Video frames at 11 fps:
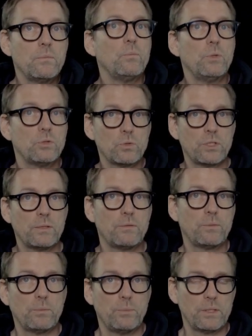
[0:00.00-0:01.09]
which will
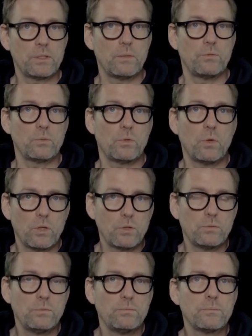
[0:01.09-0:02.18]
even be picked up from your
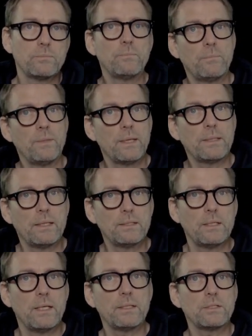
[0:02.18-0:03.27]
home, and then
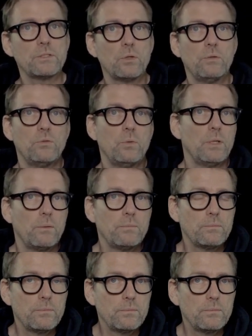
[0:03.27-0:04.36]
the latest software
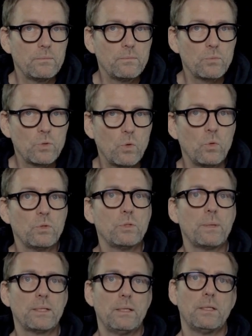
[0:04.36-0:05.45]
will
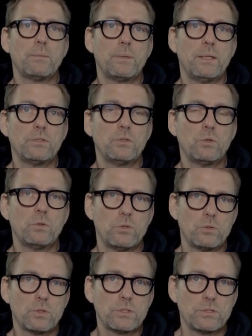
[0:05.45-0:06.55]
automatically be installed
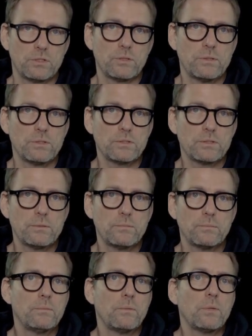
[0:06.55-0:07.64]
during a service.
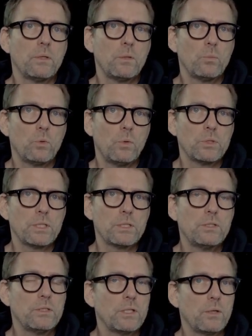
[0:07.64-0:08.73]
Furthermore,
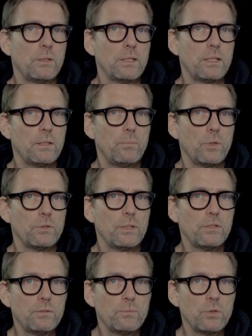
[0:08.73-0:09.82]
Ligre is currently in the
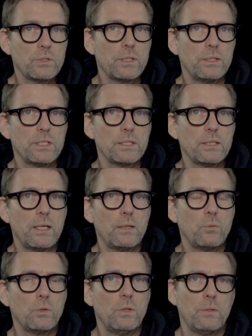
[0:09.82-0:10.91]
process of building a dealer
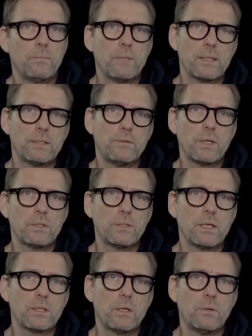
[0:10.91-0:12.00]
network, and as far as
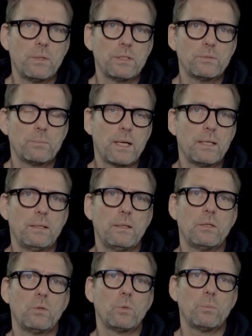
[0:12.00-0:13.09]
I know, it is planned
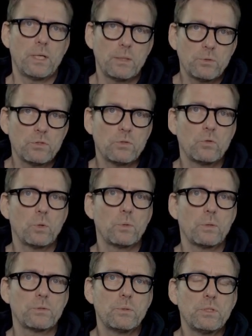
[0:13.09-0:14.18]
that you will be able to drop
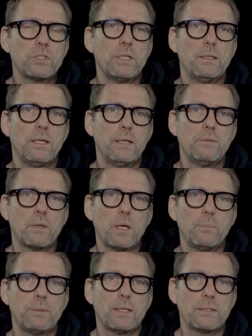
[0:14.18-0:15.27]
off the machine there for
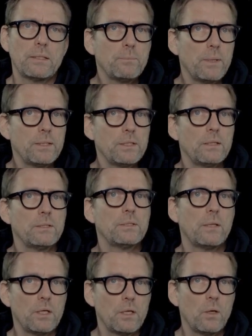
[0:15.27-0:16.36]
updates and
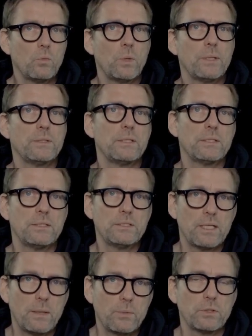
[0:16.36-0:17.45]
maintenance once it is
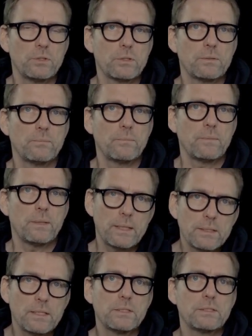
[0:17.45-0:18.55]
established.
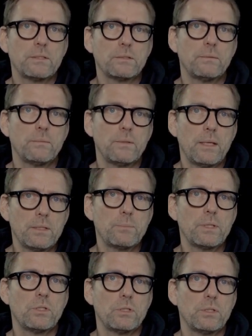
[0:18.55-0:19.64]
And this, as
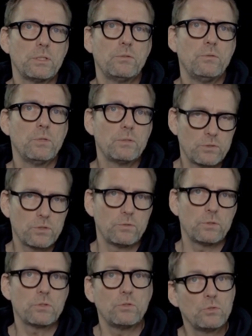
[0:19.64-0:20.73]
mentioned, is free for the
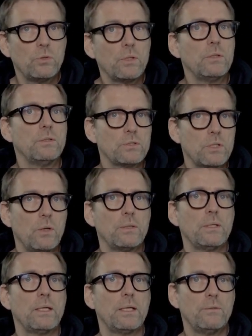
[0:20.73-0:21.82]
first 2 years,
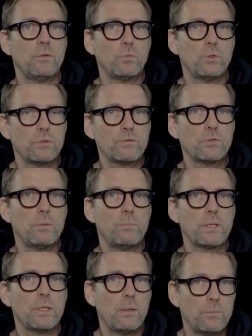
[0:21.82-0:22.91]
currently even with a free
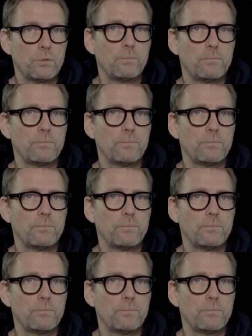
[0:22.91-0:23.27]
pickup.